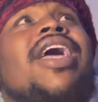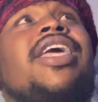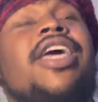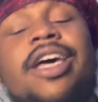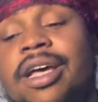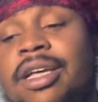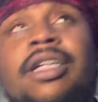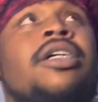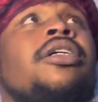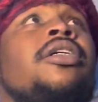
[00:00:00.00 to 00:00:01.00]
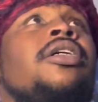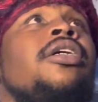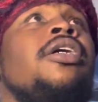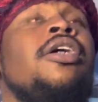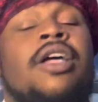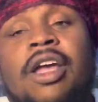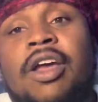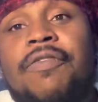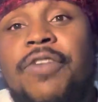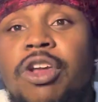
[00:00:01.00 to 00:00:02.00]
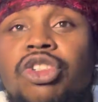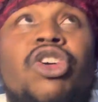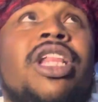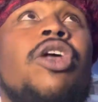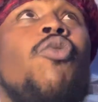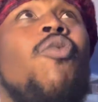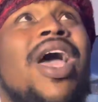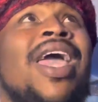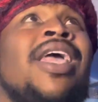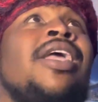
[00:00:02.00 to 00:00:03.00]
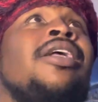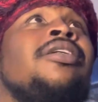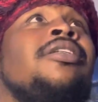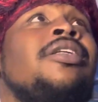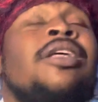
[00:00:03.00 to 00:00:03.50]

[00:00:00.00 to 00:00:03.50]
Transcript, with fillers: here. Future and Lil Wayne.